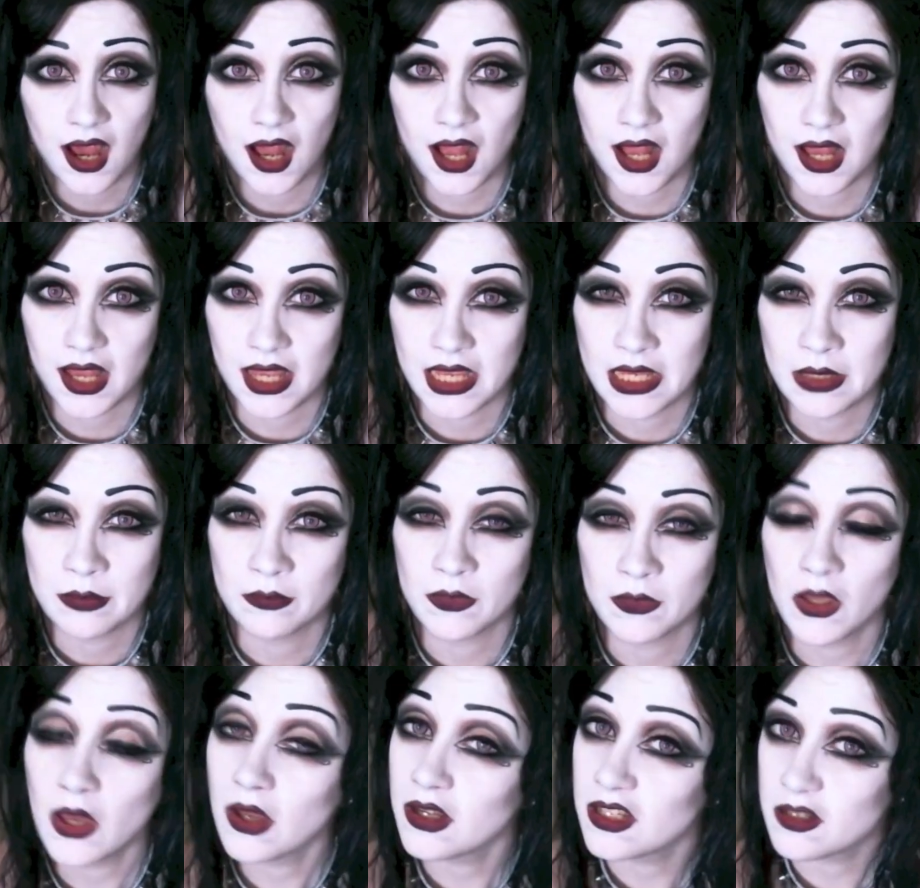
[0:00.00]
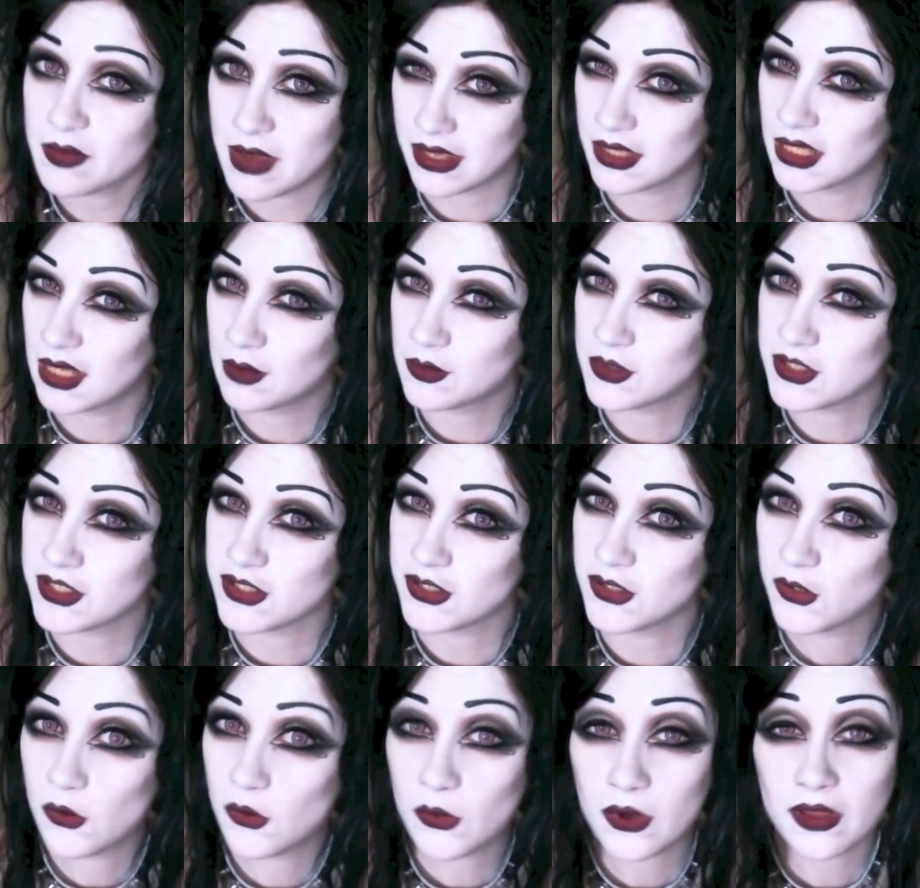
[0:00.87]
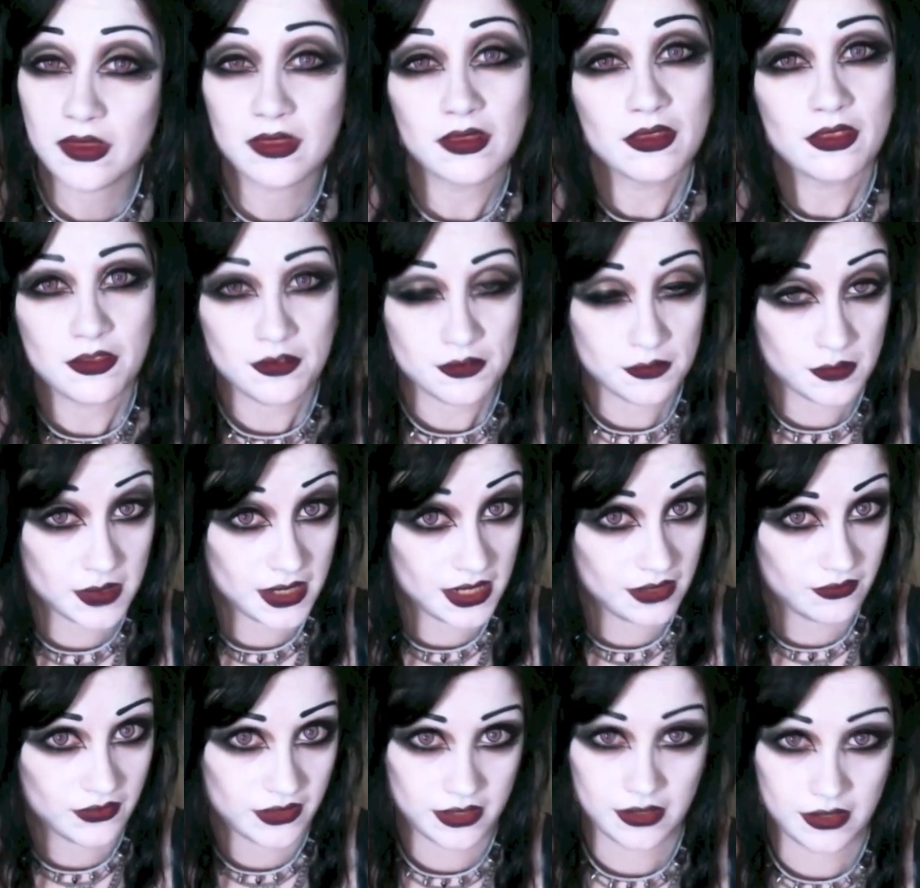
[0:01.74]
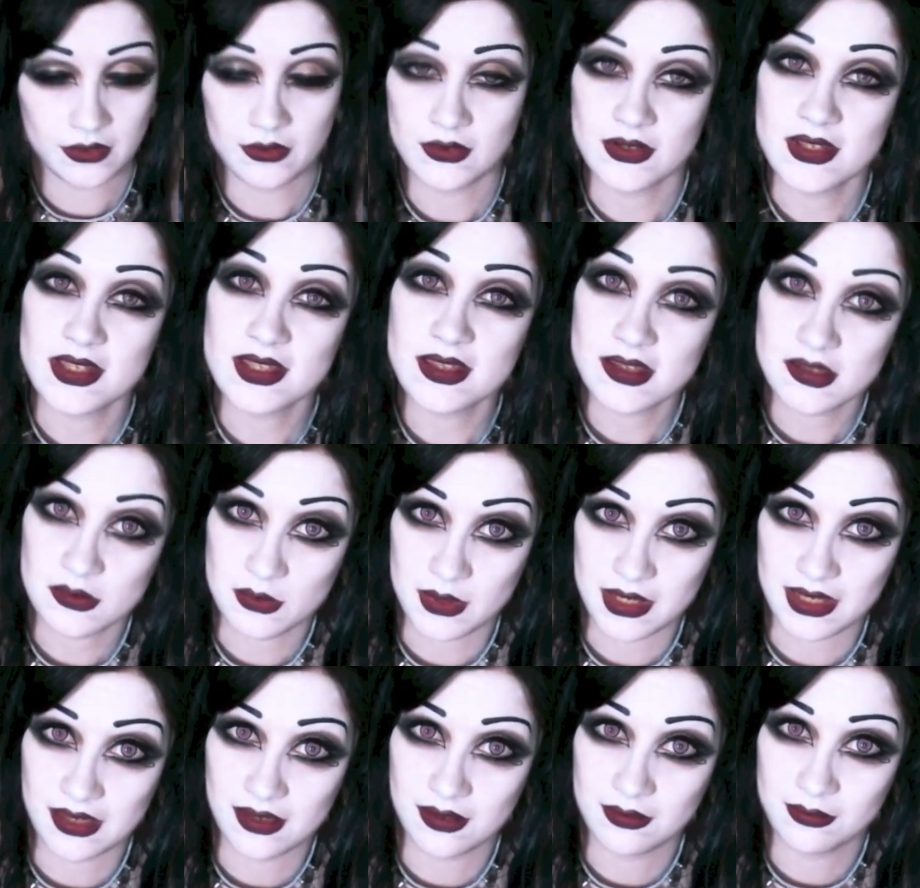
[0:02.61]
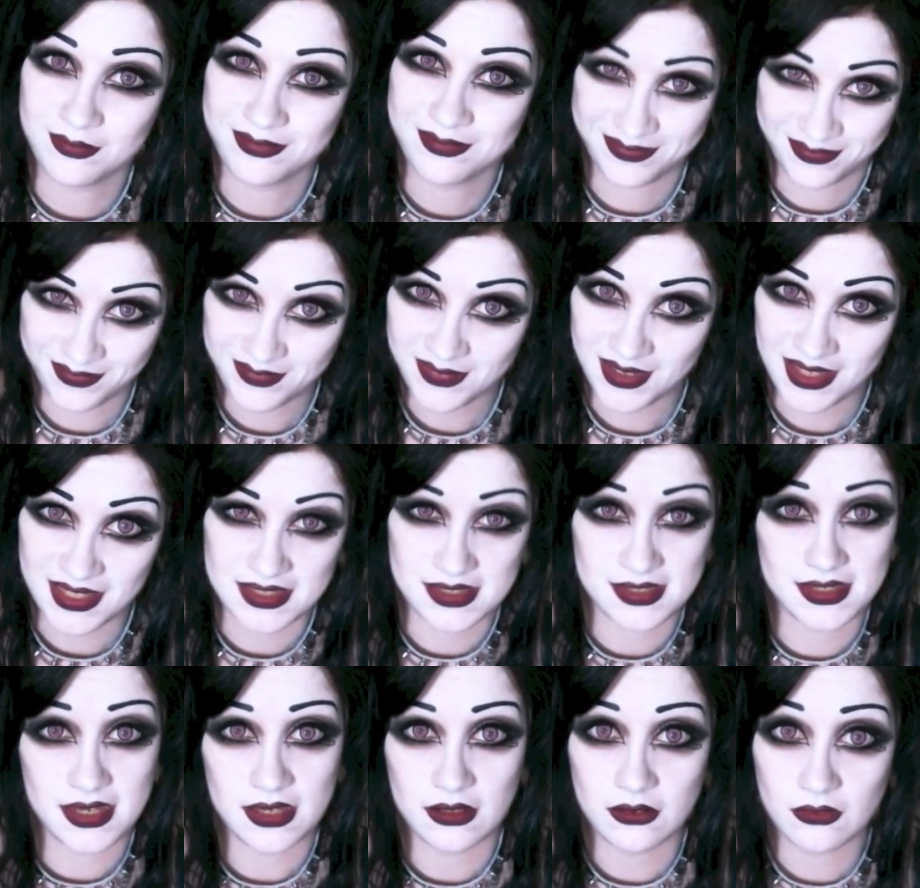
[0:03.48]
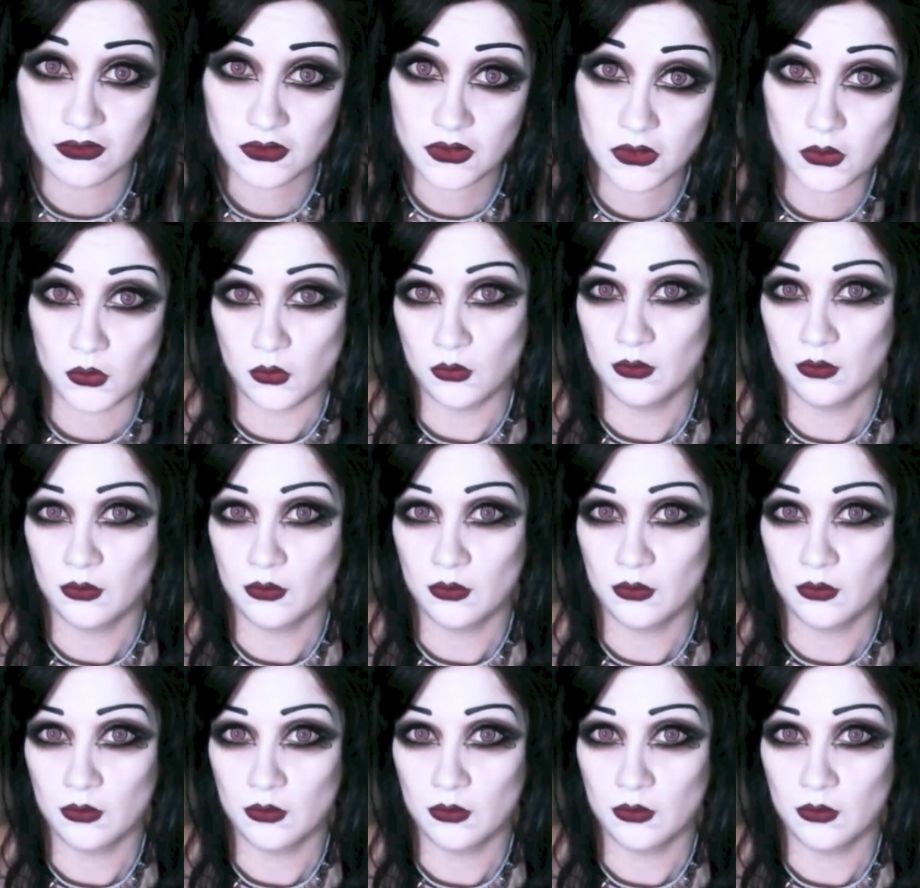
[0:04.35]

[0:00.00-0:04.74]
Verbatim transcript: I'm going to make it up to you with three videos this week instead of do.